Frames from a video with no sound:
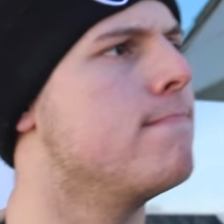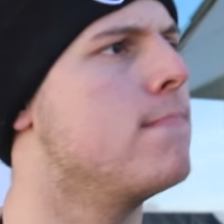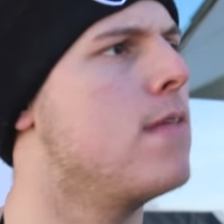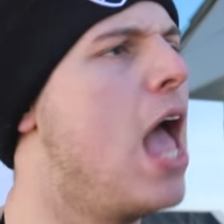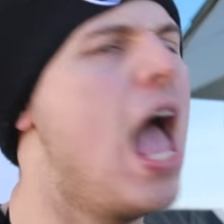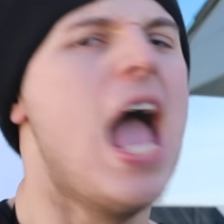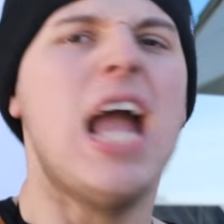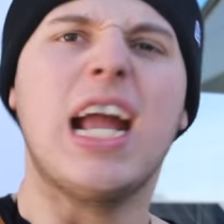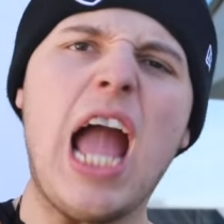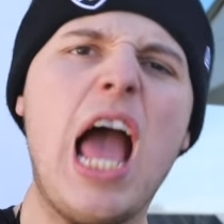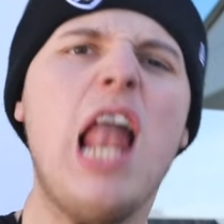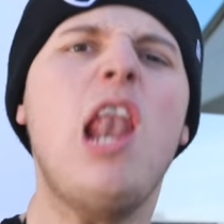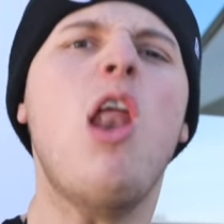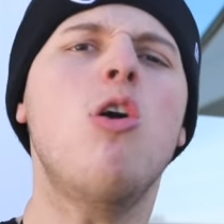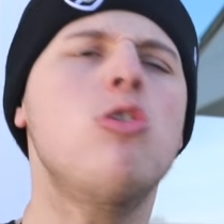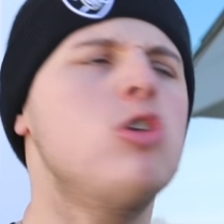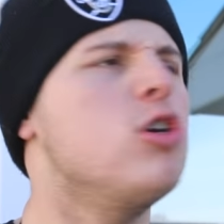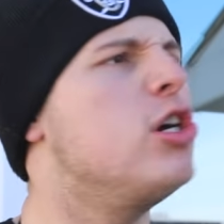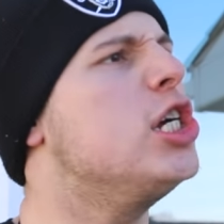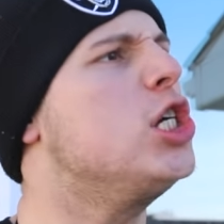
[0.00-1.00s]
Cut
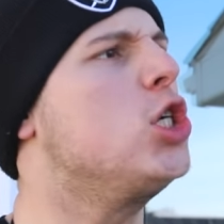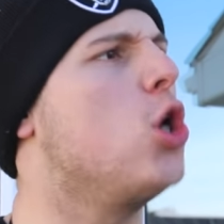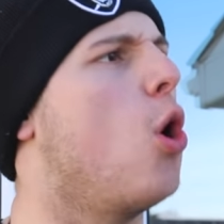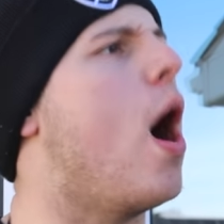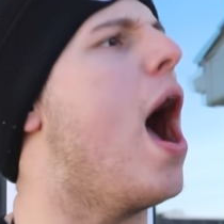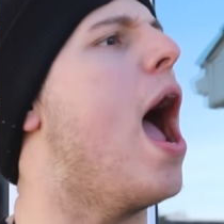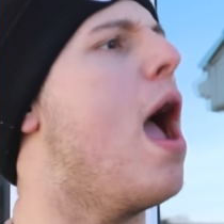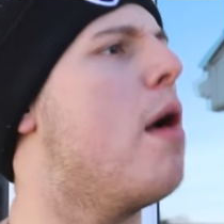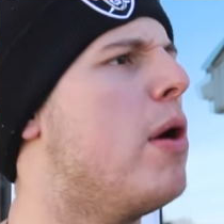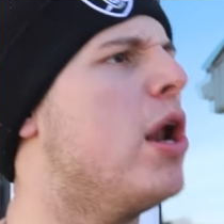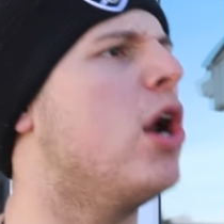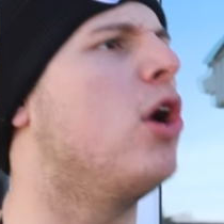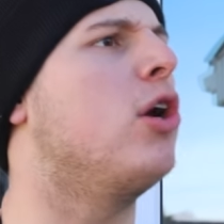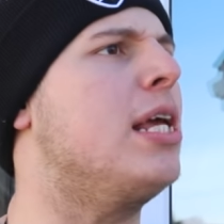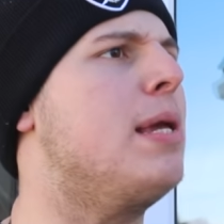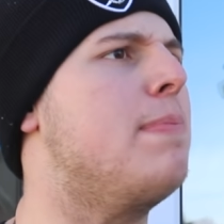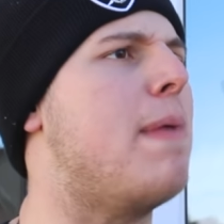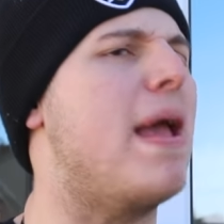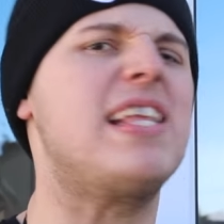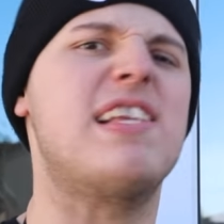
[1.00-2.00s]
long story short, I went
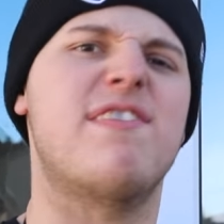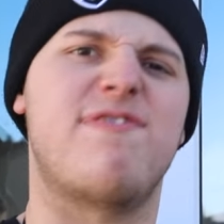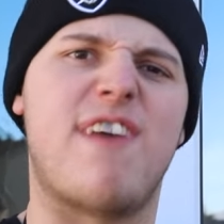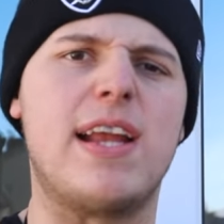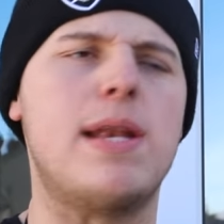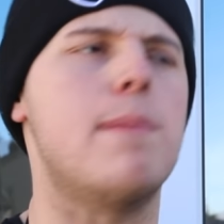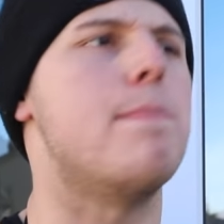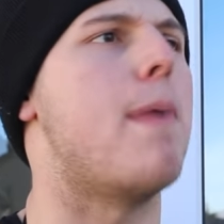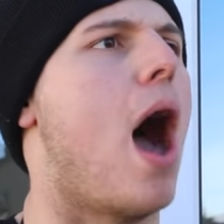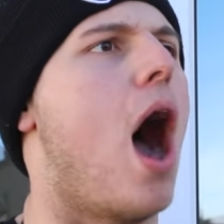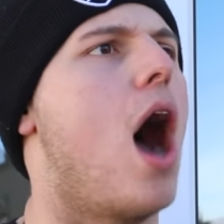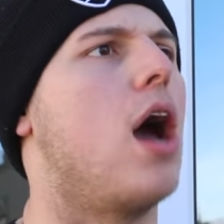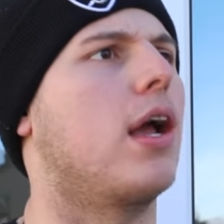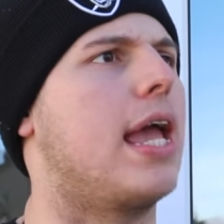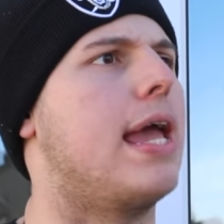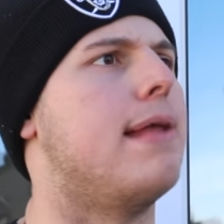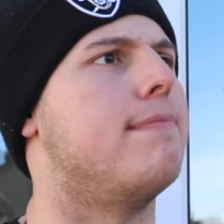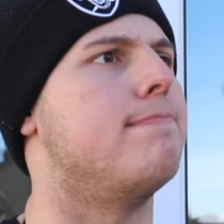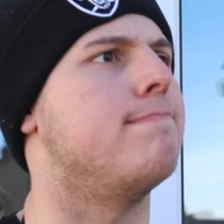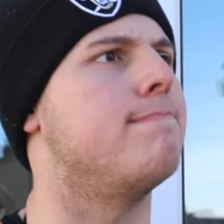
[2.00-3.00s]
on eBay to find a
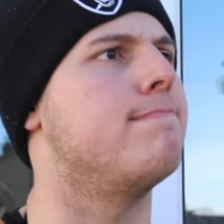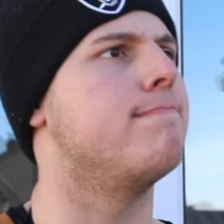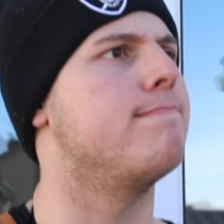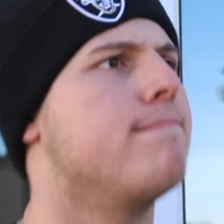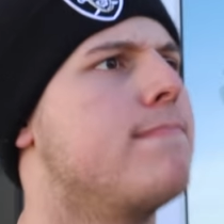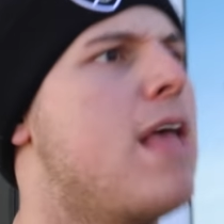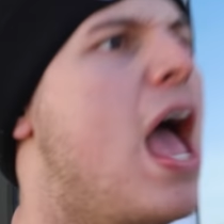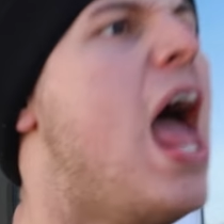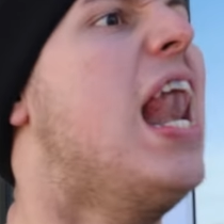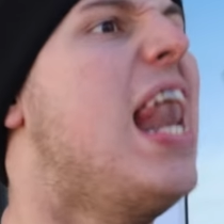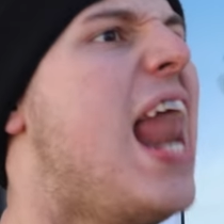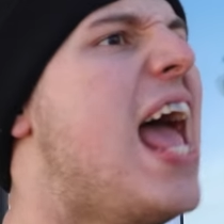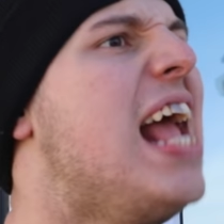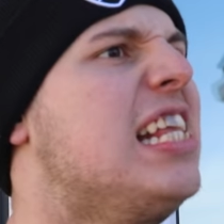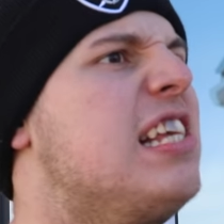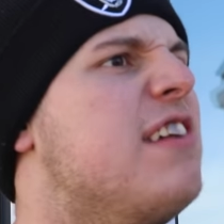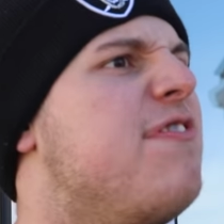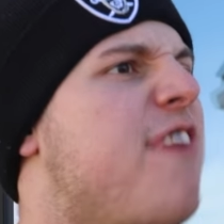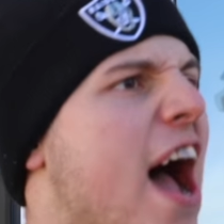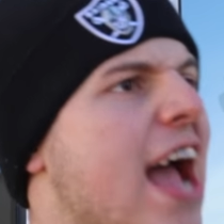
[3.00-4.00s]
bargain.
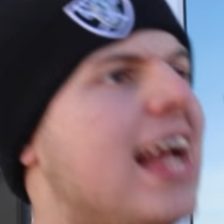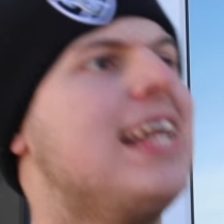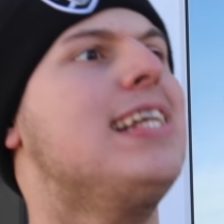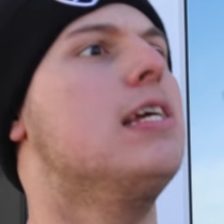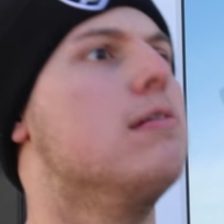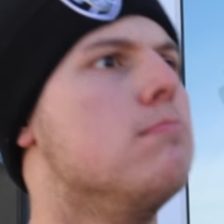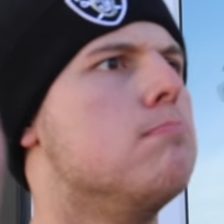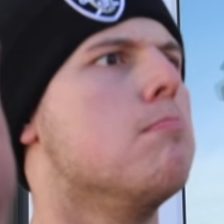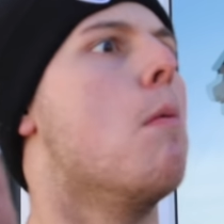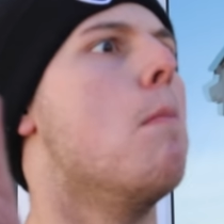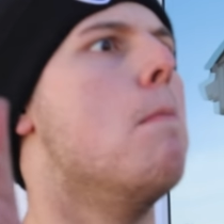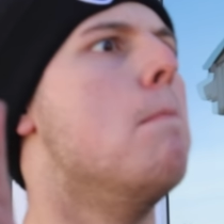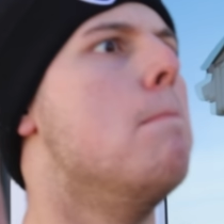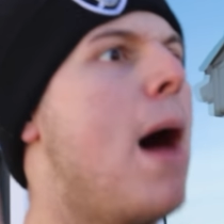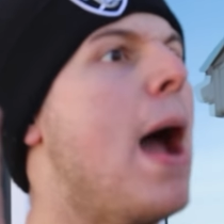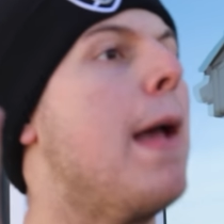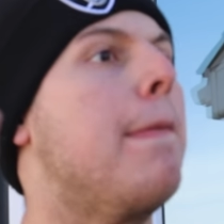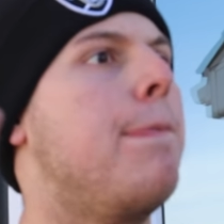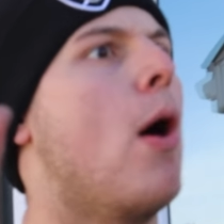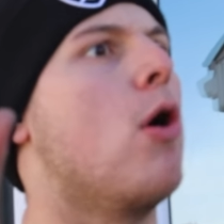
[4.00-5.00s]
Let to find
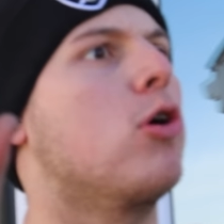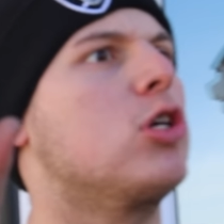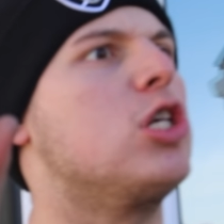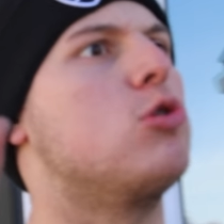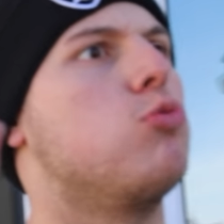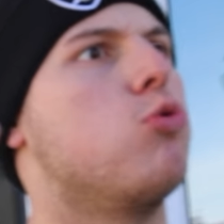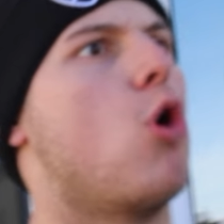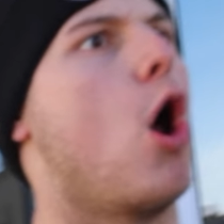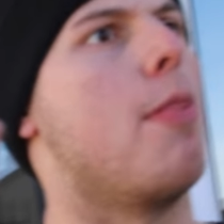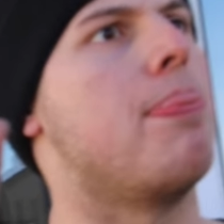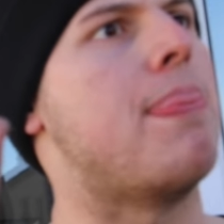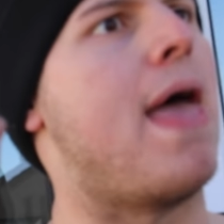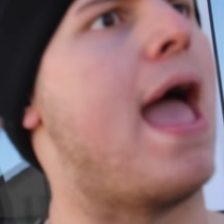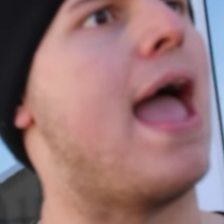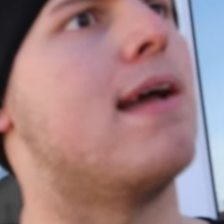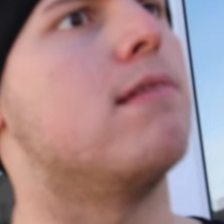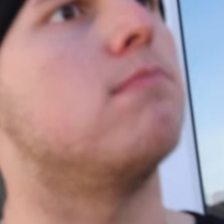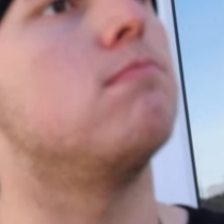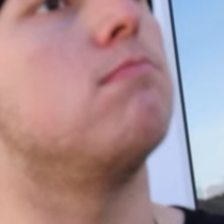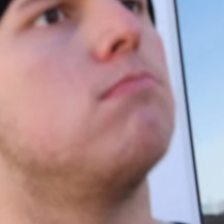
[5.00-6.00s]
my boxes were on
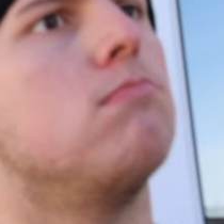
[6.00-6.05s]
there.